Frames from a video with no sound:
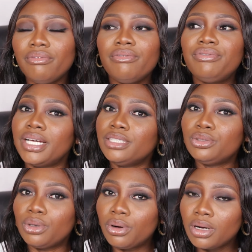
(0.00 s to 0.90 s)

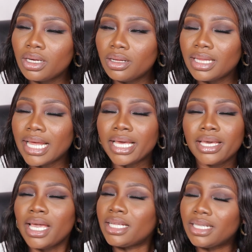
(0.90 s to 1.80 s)
vendor, like
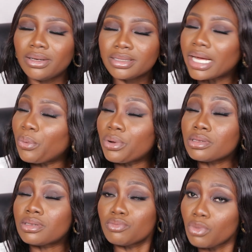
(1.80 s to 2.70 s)
here in Delta.
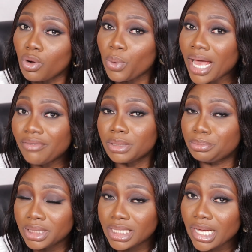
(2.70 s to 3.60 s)
Once more, we have the
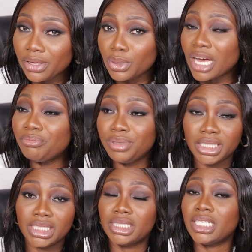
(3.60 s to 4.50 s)
BDEC, you have
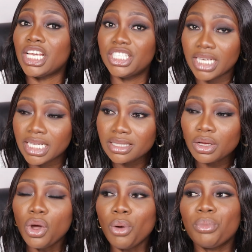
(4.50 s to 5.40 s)
BDC agents.
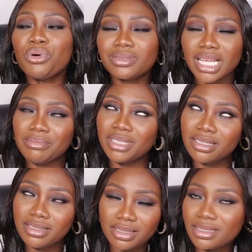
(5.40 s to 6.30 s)
Most times they
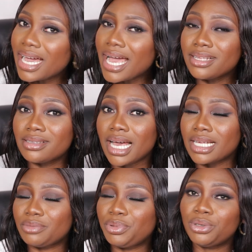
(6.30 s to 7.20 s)
disguise
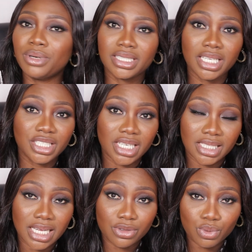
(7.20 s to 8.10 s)
as POS
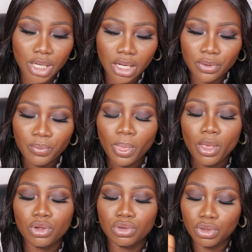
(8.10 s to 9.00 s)
agents as well.
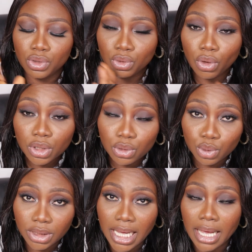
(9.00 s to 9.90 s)
So you go
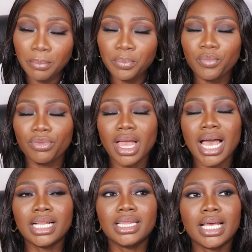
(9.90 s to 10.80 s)
to them
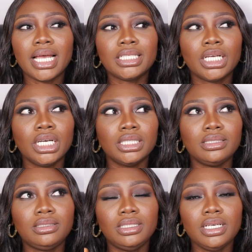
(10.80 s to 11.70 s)
and then
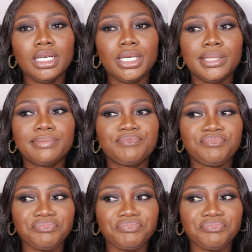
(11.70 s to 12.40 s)
you